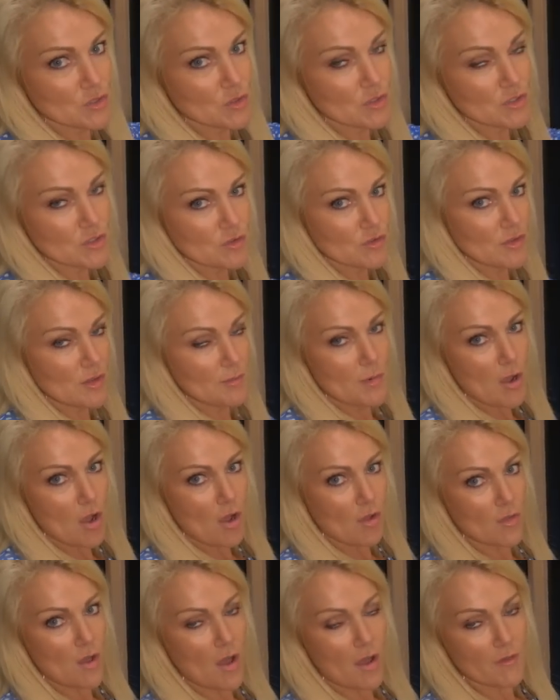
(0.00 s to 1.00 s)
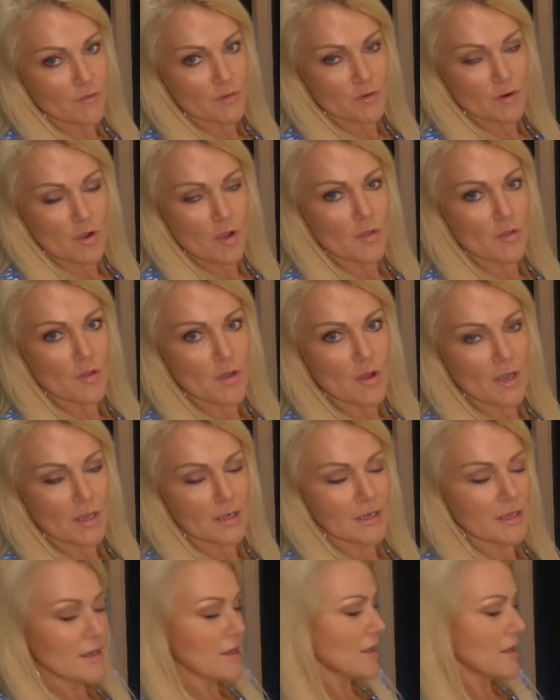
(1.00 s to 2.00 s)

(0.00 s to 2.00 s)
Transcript: You can turn them all off or all on.